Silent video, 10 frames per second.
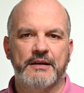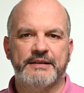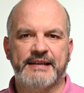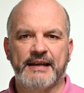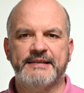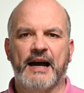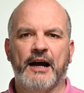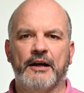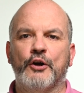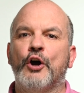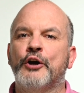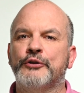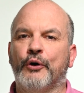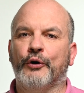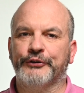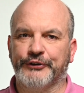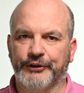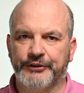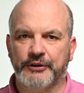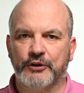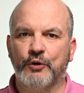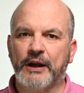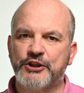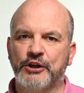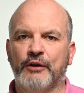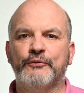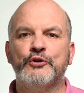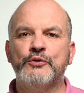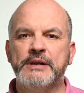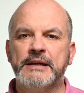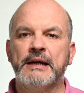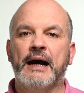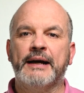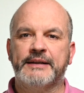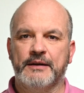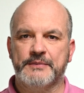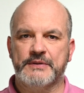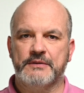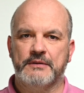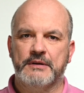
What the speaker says: Sets are an unordered collection of unique items.